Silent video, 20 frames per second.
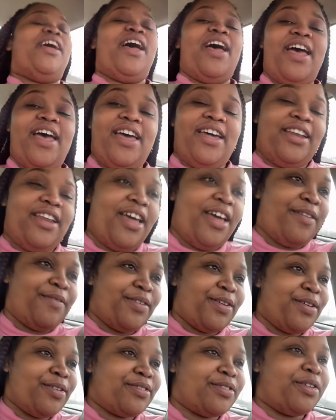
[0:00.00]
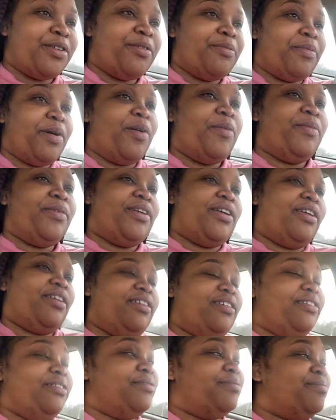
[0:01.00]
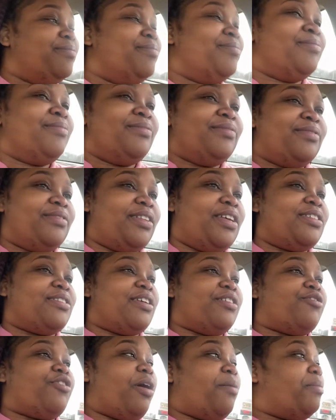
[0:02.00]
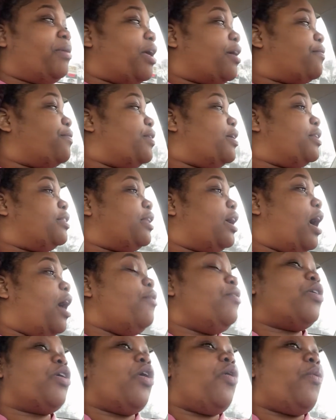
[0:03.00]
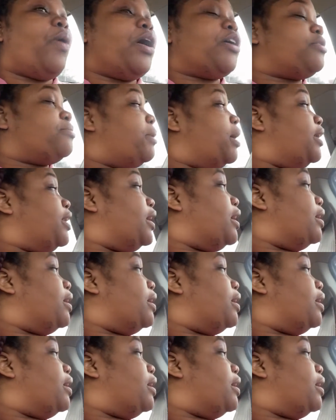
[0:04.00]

I had to have a YouTube moment. They said drop it like for anything. I want to go wash my